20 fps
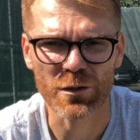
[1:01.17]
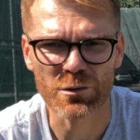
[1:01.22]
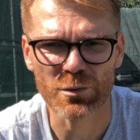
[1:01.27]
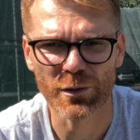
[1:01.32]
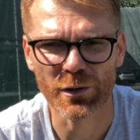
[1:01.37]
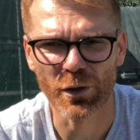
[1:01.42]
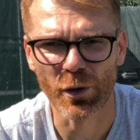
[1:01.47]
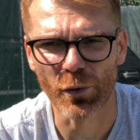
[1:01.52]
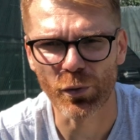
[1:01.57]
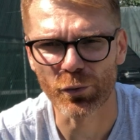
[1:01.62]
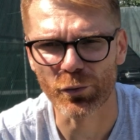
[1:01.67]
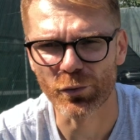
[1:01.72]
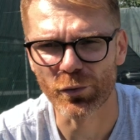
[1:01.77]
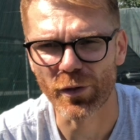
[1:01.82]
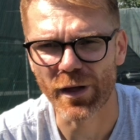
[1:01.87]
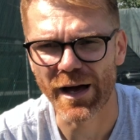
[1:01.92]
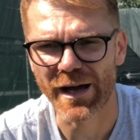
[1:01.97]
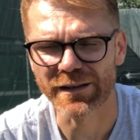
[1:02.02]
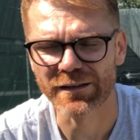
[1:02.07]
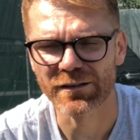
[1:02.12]
we go through
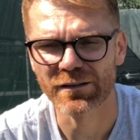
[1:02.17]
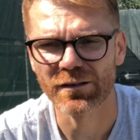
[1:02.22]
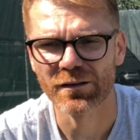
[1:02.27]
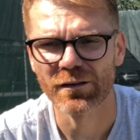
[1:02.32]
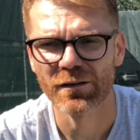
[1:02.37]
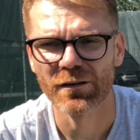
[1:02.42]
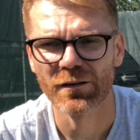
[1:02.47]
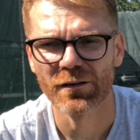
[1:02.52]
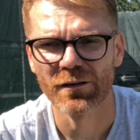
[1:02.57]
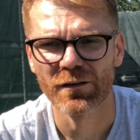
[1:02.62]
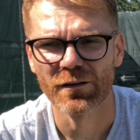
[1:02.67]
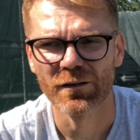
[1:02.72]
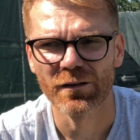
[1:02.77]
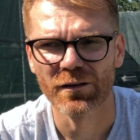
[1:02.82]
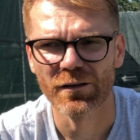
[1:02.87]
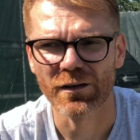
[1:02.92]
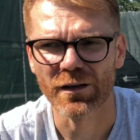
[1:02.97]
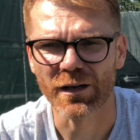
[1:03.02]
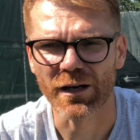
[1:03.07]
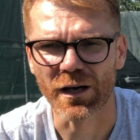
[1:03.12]
that,
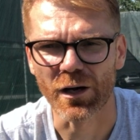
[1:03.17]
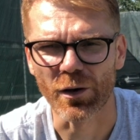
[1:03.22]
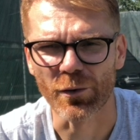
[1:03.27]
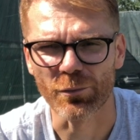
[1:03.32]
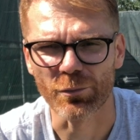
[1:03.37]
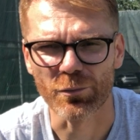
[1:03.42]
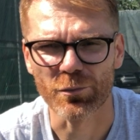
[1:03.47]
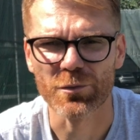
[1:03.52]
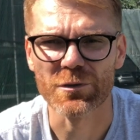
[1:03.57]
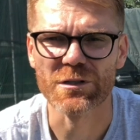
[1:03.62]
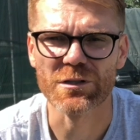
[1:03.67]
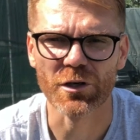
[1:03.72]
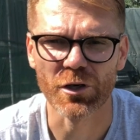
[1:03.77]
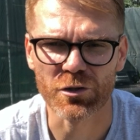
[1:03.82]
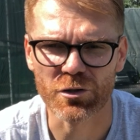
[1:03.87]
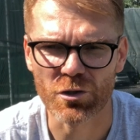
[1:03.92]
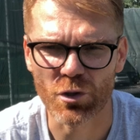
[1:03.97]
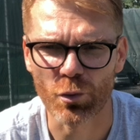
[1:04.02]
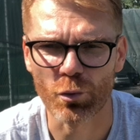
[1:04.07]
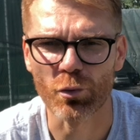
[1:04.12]
we start
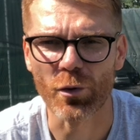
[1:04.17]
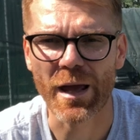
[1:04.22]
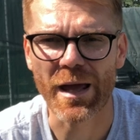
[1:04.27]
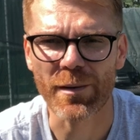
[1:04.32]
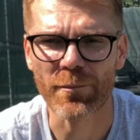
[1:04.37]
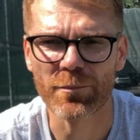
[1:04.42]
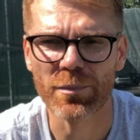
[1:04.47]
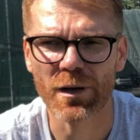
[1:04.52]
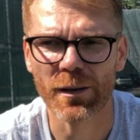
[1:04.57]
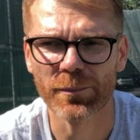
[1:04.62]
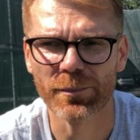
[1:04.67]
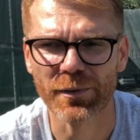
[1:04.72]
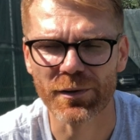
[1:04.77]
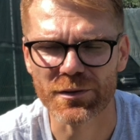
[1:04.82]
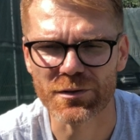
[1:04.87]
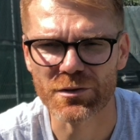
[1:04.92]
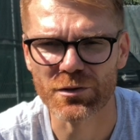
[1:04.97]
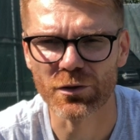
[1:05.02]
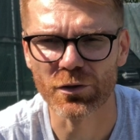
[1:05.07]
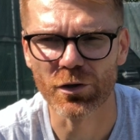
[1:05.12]
to ramp up the
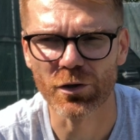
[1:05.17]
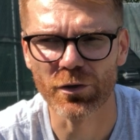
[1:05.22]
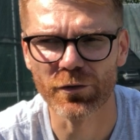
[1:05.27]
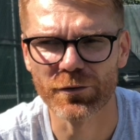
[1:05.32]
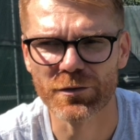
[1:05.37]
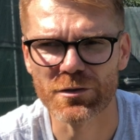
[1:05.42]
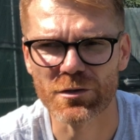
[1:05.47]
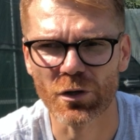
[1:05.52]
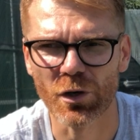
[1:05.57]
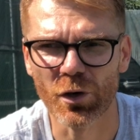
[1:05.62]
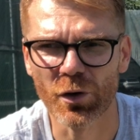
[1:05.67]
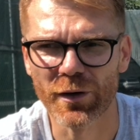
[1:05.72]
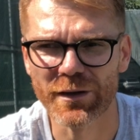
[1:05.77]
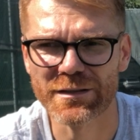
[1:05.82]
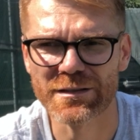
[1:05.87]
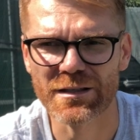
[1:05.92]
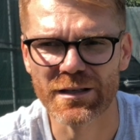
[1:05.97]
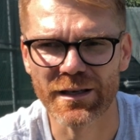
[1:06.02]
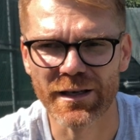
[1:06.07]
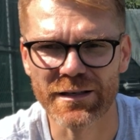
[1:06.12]
serve. So
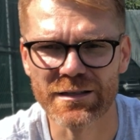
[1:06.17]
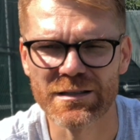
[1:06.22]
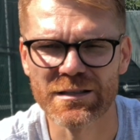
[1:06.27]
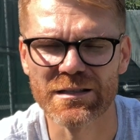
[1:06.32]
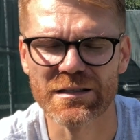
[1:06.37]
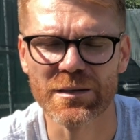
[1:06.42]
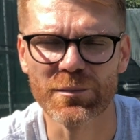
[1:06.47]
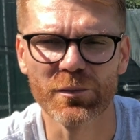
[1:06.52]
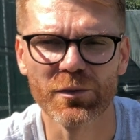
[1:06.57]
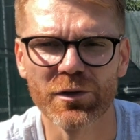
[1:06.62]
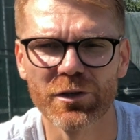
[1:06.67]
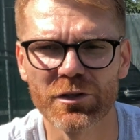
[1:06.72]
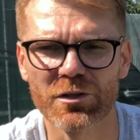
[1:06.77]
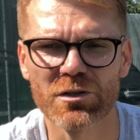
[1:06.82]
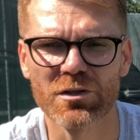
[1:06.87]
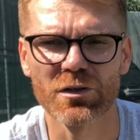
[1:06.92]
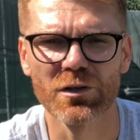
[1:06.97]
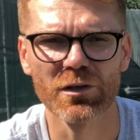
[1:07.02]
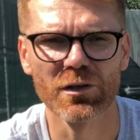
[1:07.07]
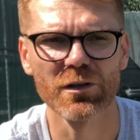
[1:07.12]
it's similar
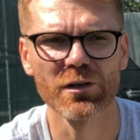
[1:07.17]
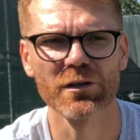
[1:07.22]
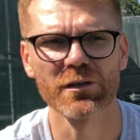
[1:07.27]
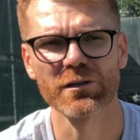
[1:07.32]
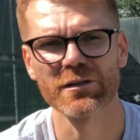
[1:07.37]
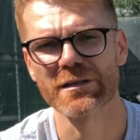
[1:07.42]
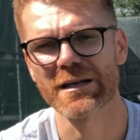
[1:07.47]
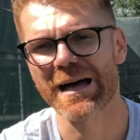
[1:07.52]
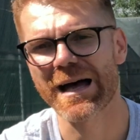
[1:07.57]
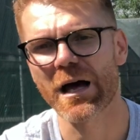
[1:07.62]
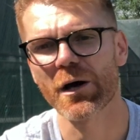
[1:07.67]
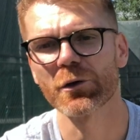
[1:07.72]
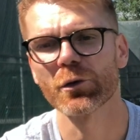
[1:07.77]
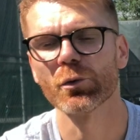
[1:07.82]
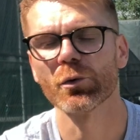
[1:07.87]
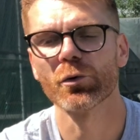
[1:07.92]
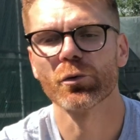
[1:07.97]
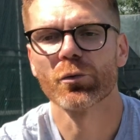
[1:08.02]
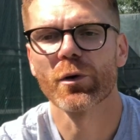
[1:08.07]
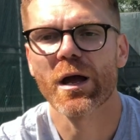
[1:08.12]
to how you
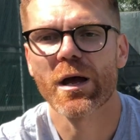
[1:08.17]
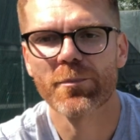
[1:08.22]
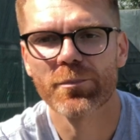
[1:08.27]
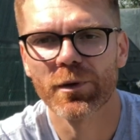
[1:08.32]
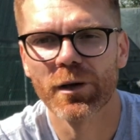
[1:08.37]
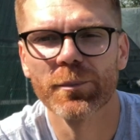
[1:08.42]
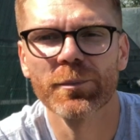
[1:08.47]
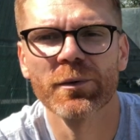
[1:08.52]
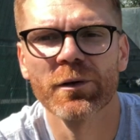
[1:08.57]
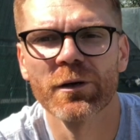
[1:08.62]
would ramp up